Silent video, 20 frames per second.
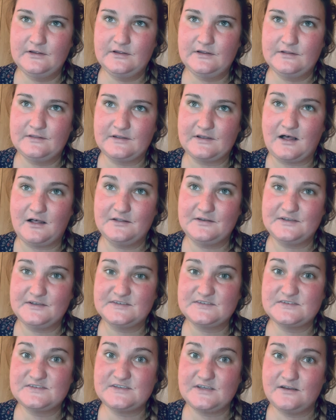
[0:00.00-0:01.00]
The
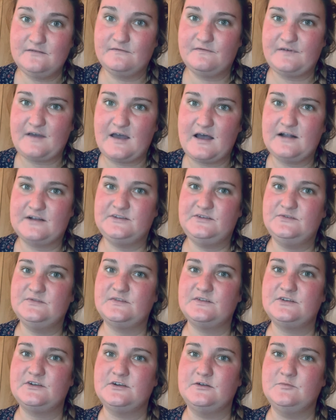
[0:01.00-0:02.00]
colonists did in fact use
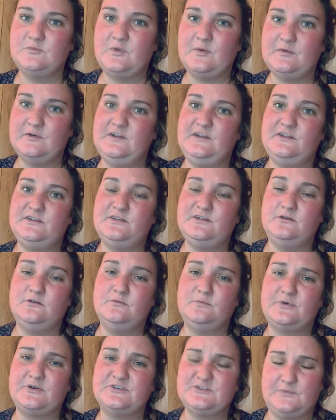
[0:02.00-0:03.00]
the term liberty to
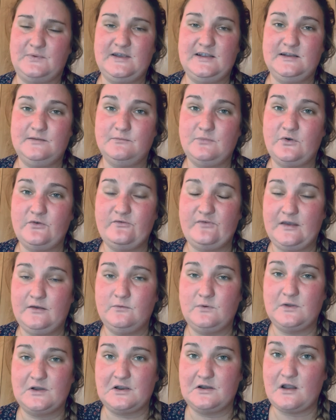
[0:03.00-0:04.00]
persuade and motivate
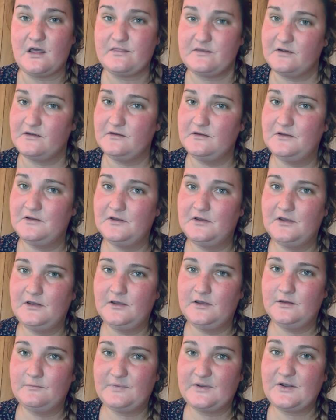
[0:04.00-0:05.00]
one another,
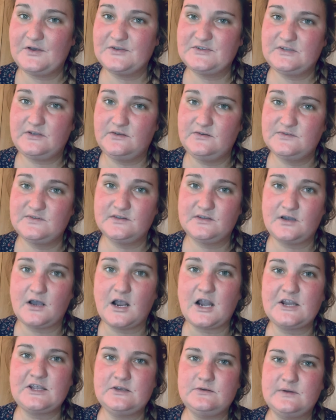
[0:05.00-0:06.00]
but also used it to
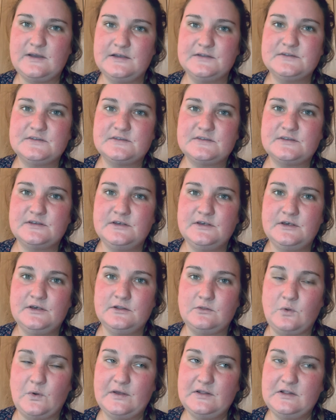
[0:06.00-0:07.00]
argue against
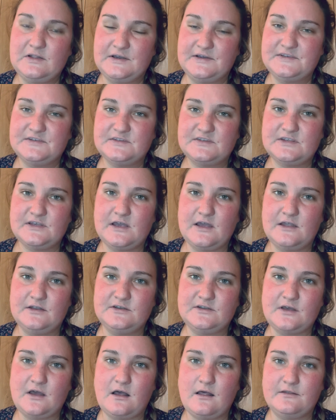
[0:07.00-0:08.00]
loyalists
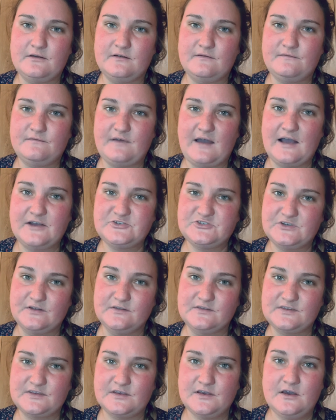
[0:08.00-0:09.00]
and other
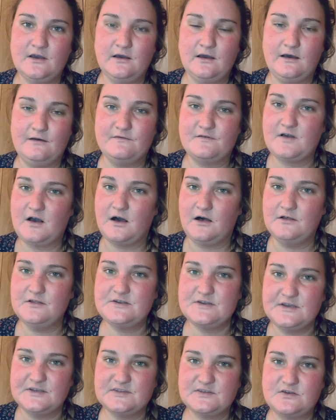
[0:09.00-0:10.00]
factions of
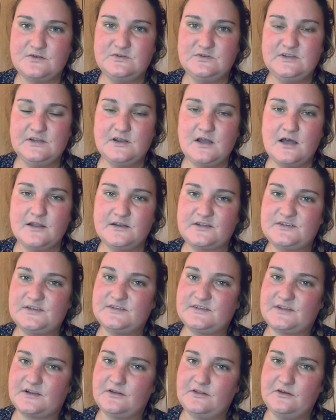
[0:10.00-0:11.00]
colonists who did not
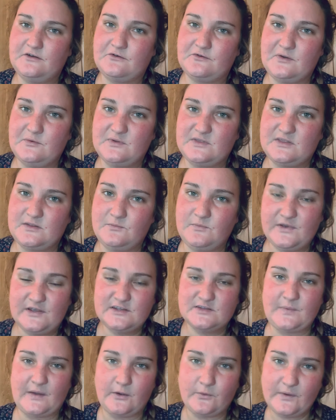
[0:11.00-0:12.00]
necessarily agree with the
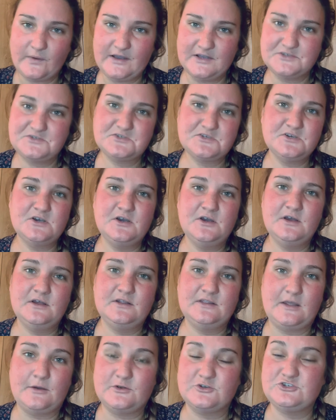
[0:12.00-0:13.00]
means by which
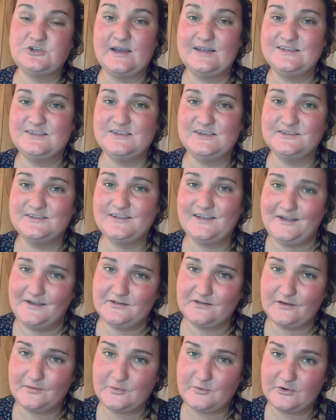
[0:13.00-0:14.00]
they were trying to
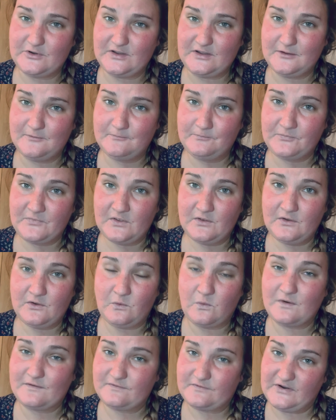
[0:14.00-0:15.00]
attain liberty
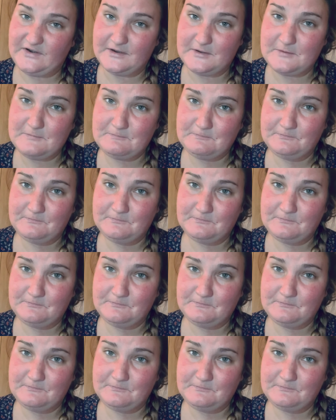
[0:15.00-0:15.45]
or freedom.